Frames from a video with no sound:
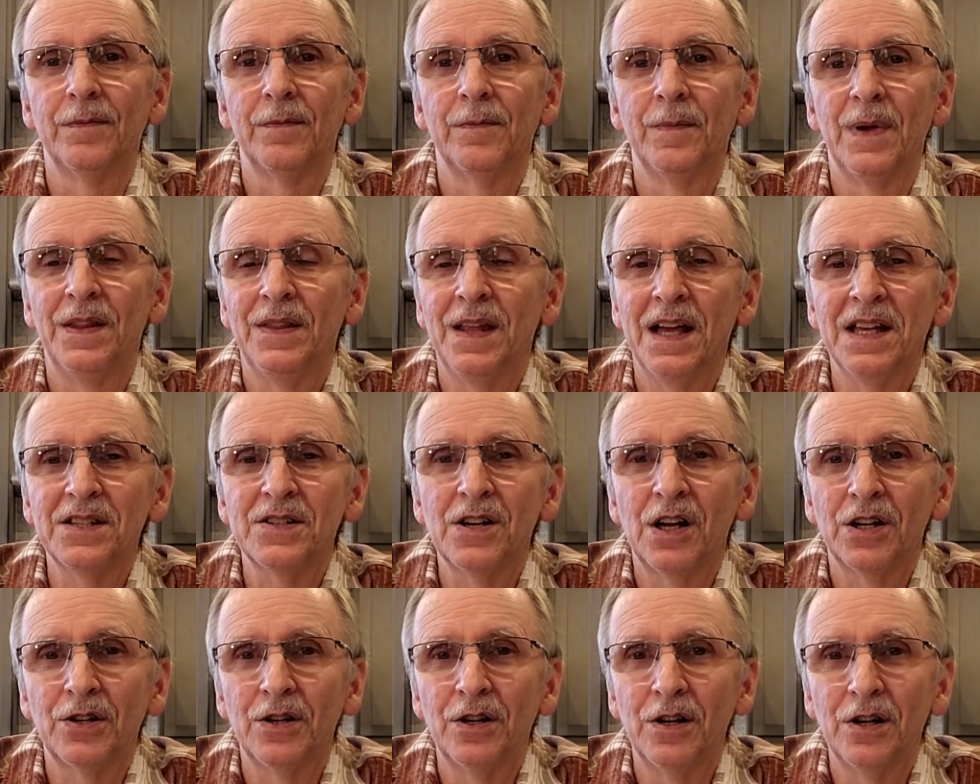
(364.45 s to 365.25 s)
And that's
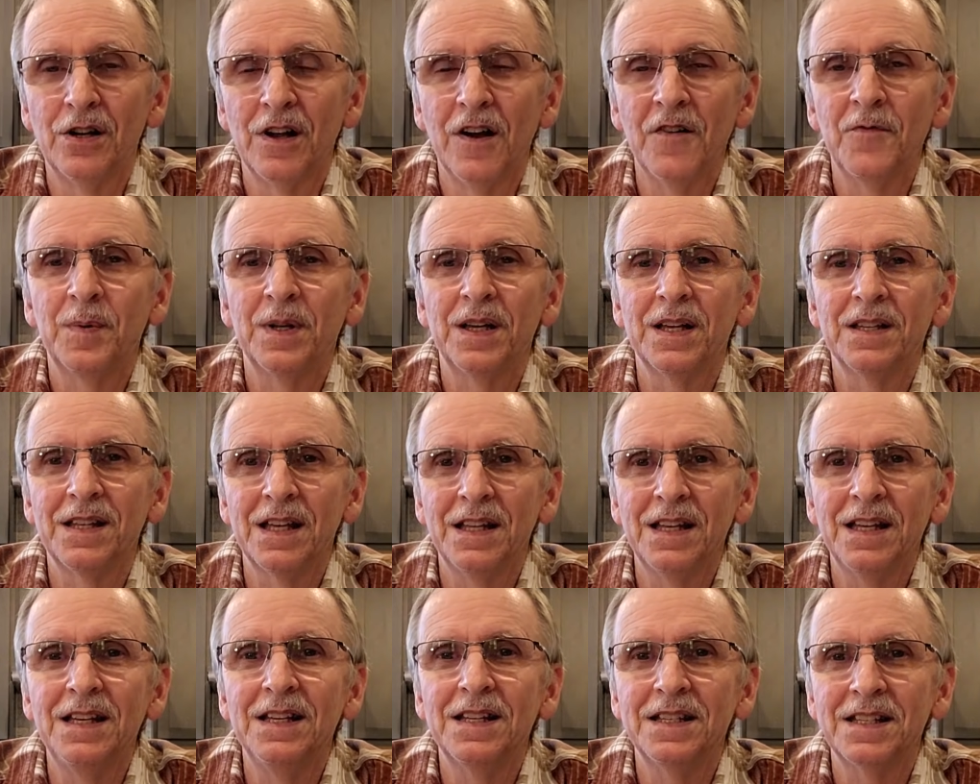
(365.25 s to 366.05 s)
not good enough because
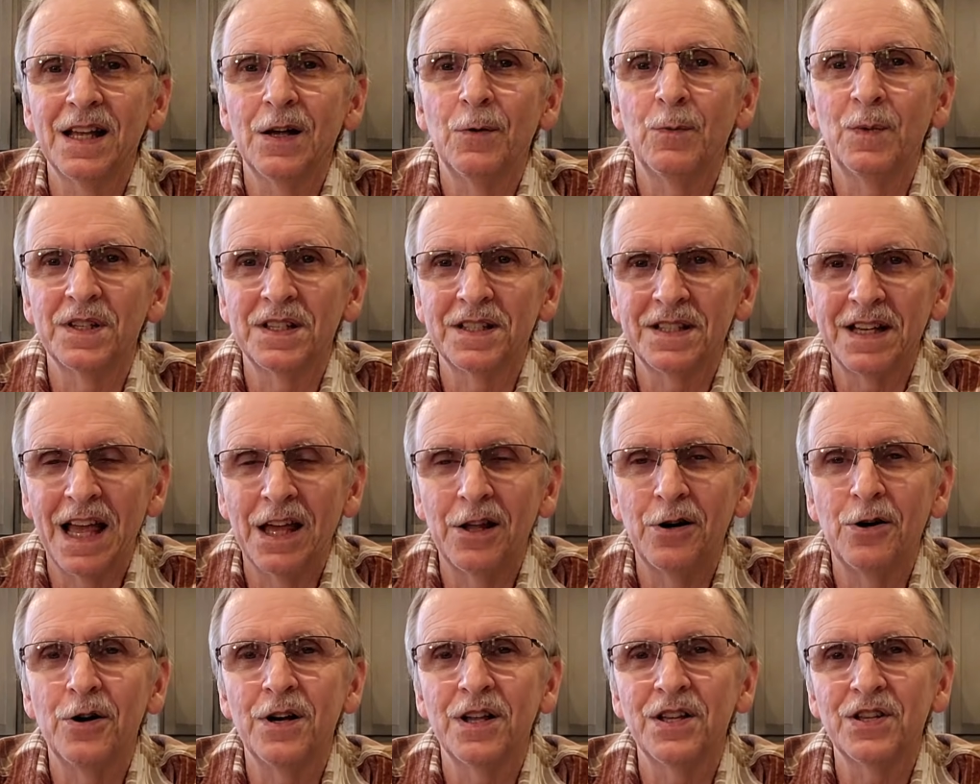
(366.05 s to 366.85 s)
they need to say what
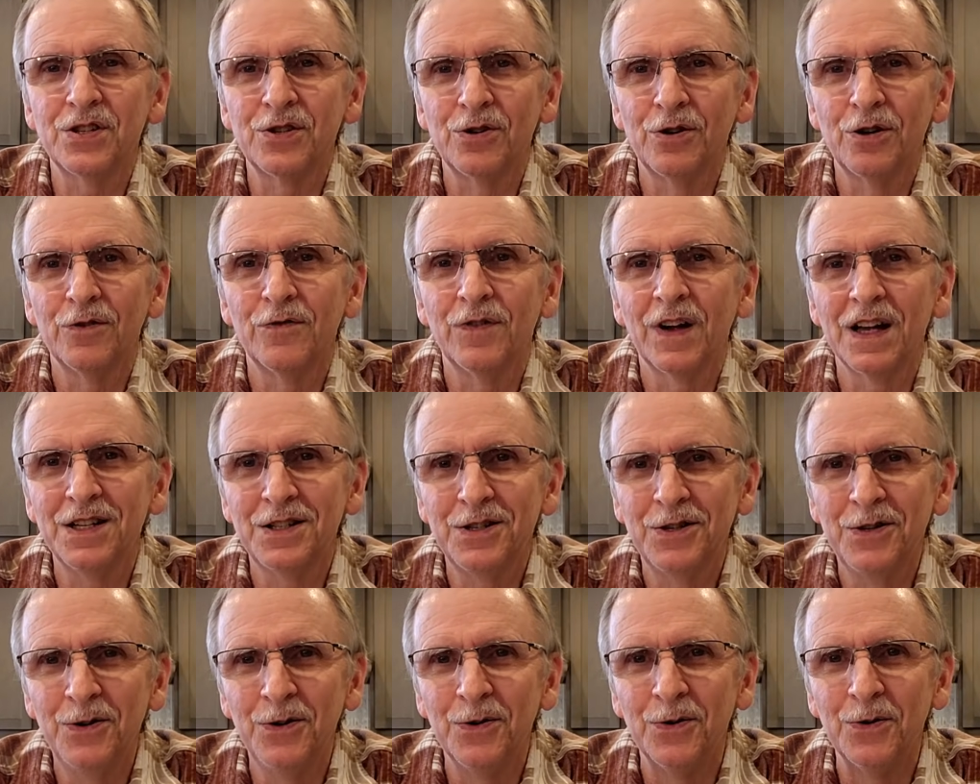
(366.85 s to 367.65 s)
standard is certified
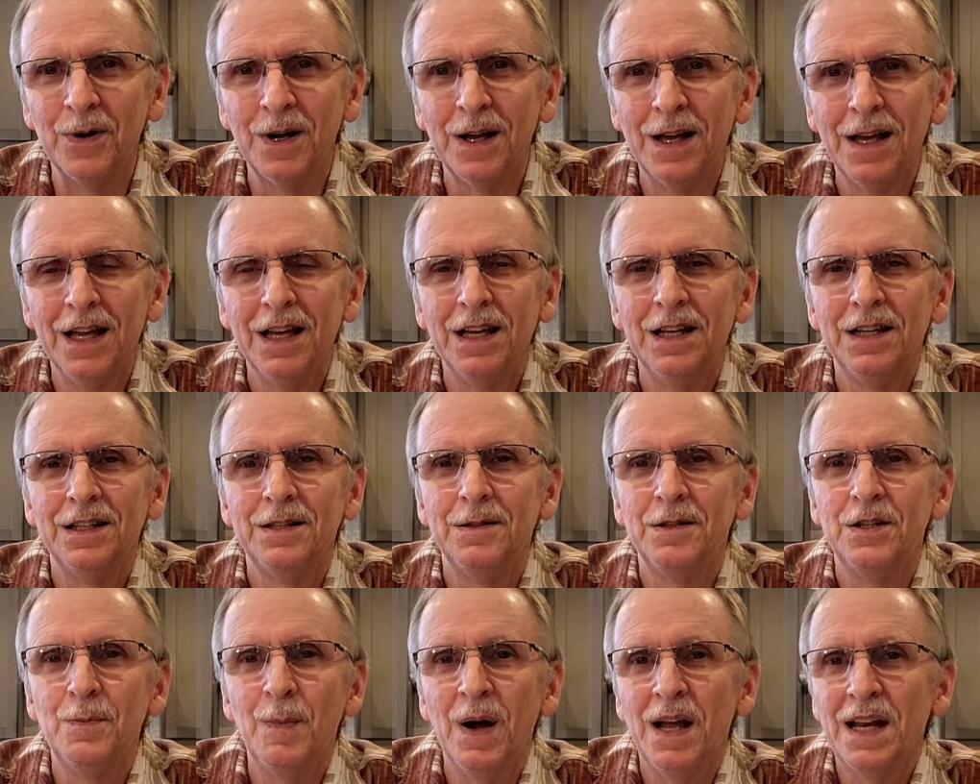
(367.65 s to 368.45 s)
to.
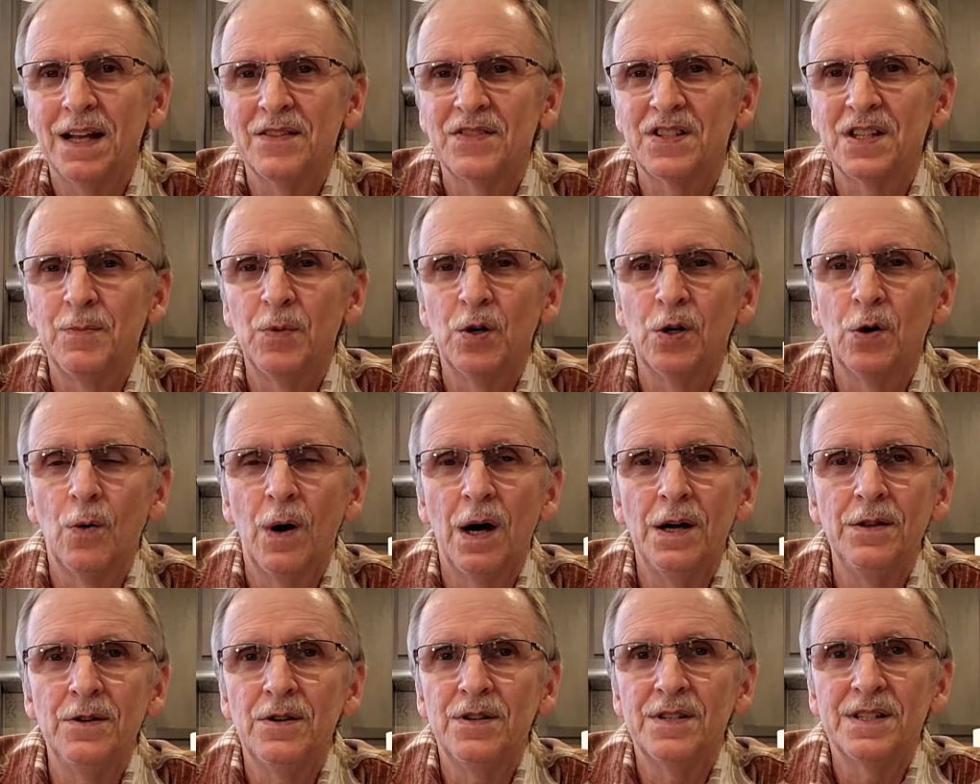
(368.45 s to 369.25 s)
You might have someone go
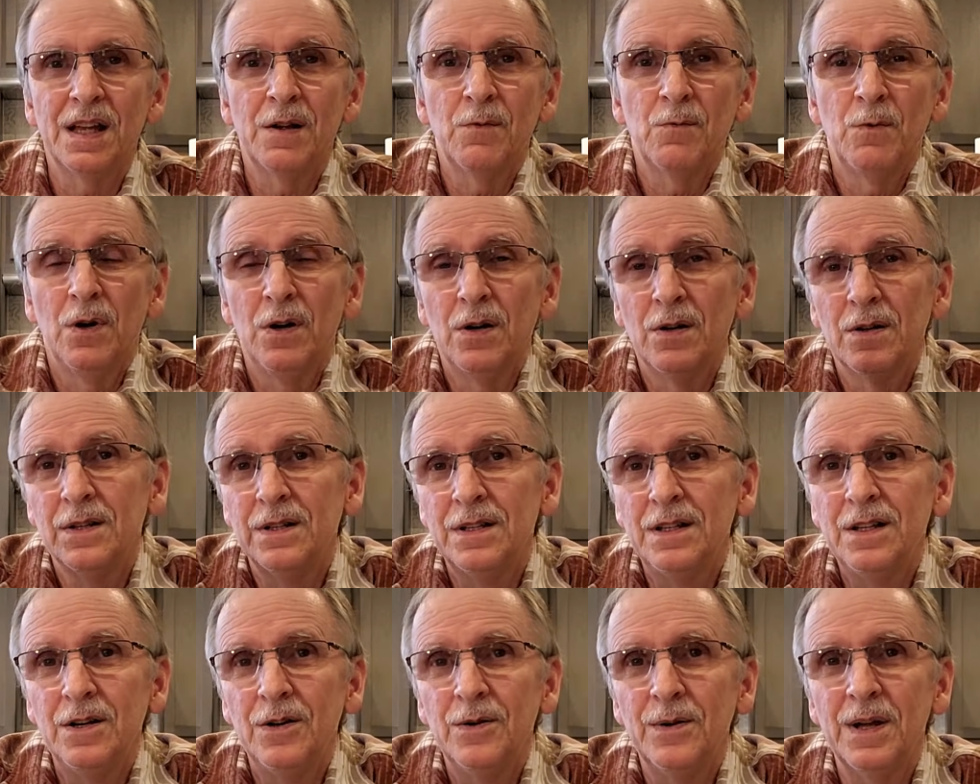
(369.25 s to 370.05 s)
on there and say, well,
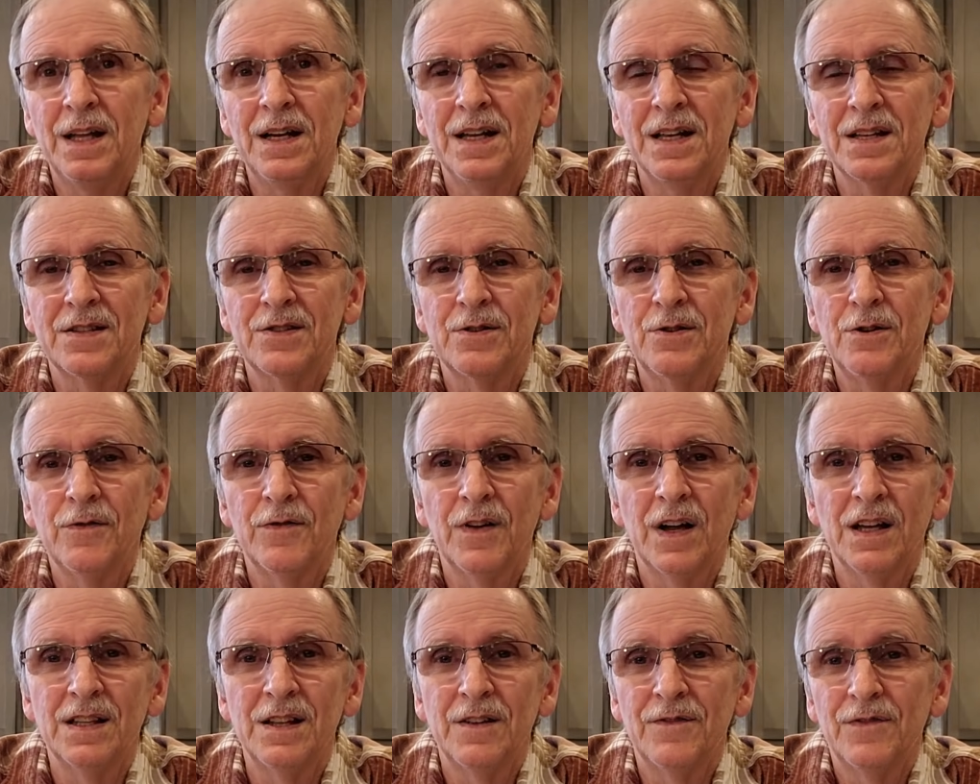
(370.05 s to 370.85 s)
you know, NS
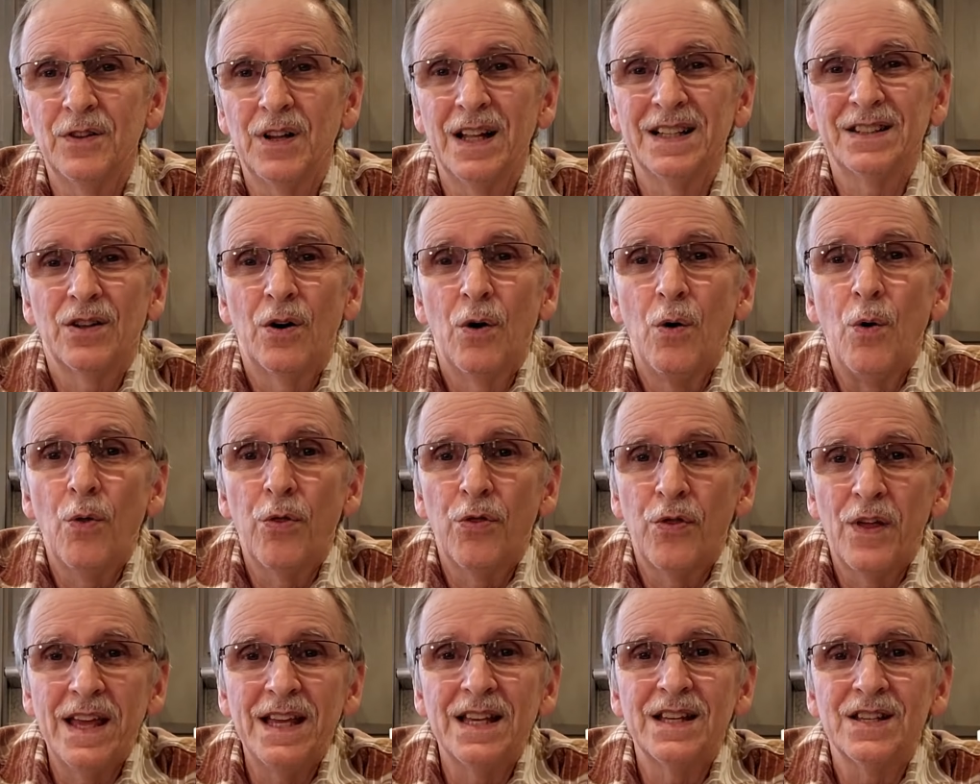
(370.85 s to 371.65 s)
certified, they feel like the whole
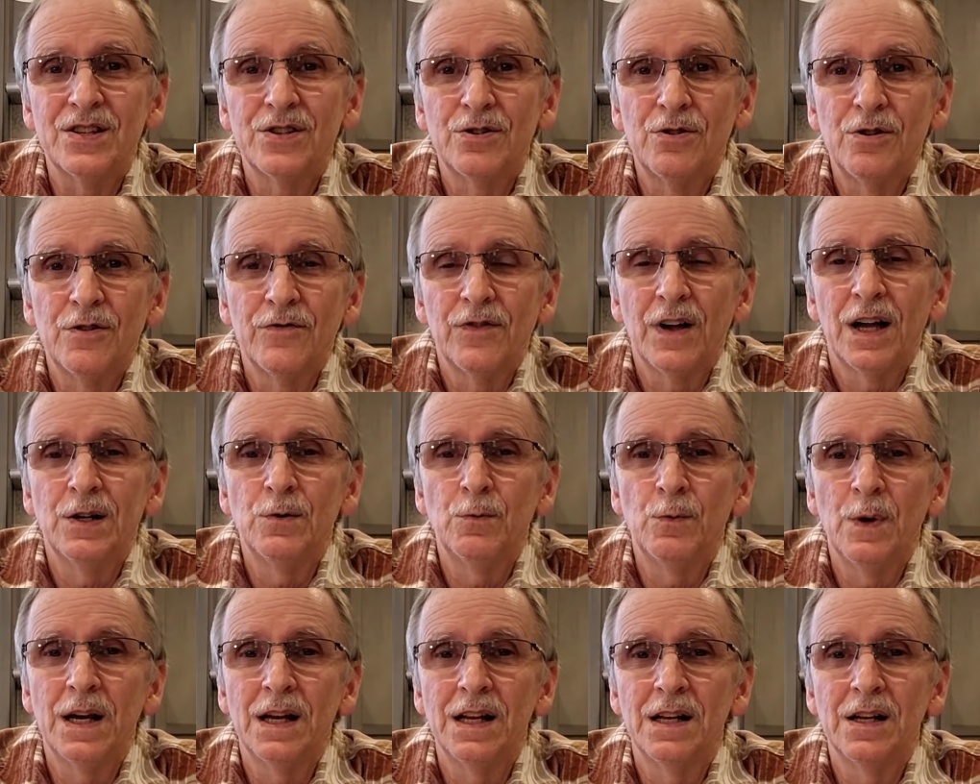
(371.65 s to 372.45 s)
thing is certified
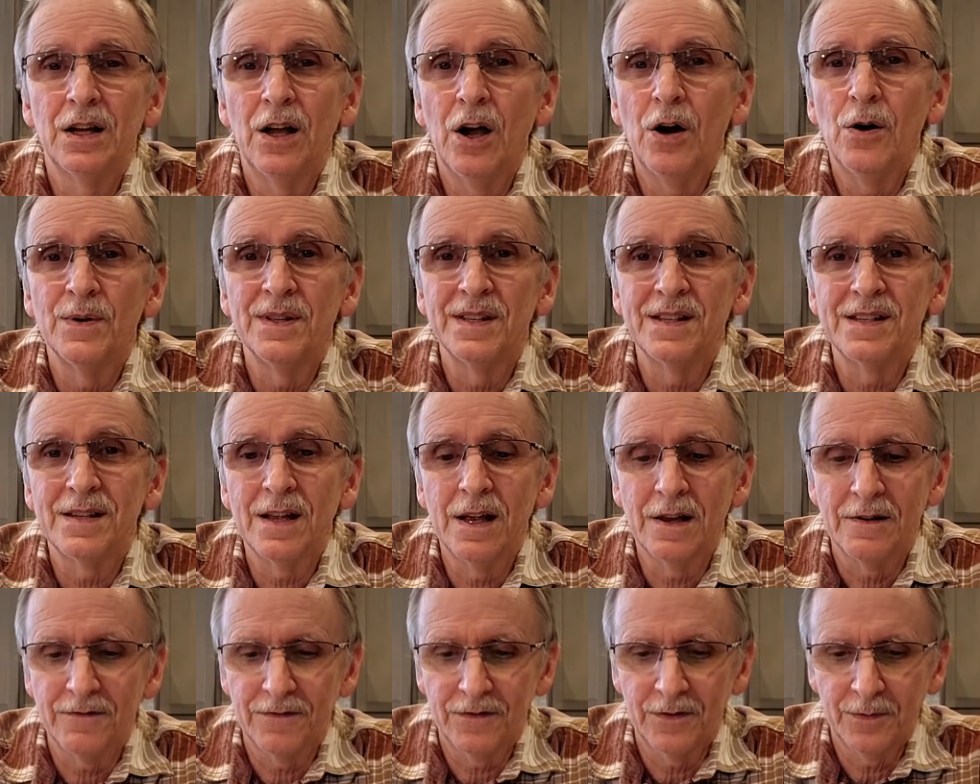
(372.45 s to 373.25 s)
and ready to go and
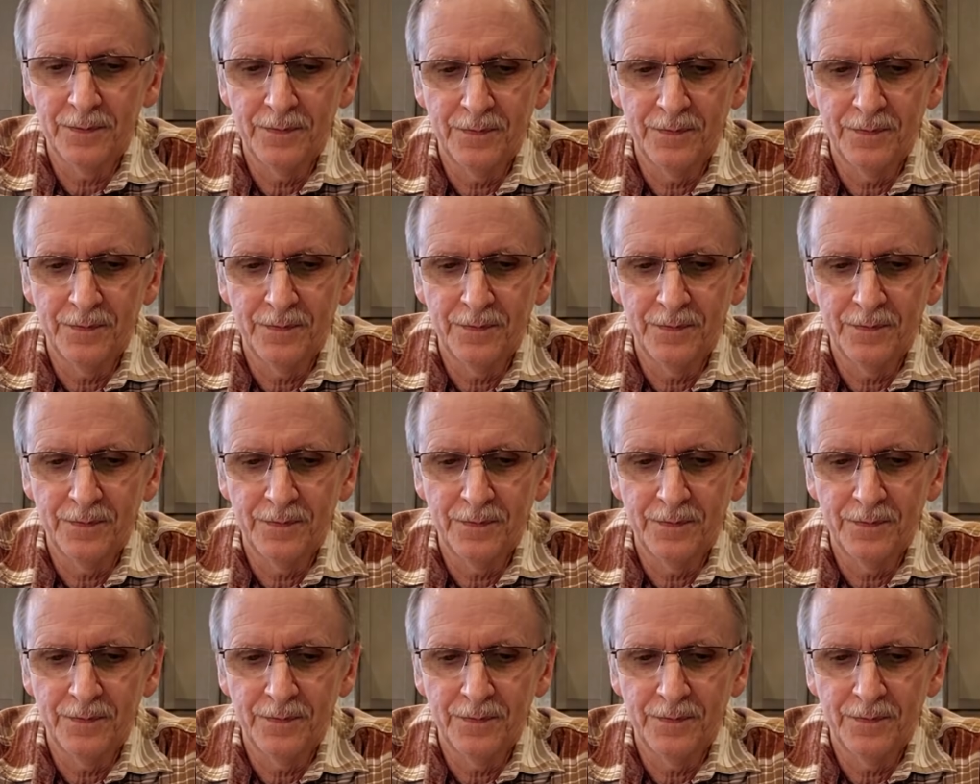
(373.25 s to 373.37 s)
safe.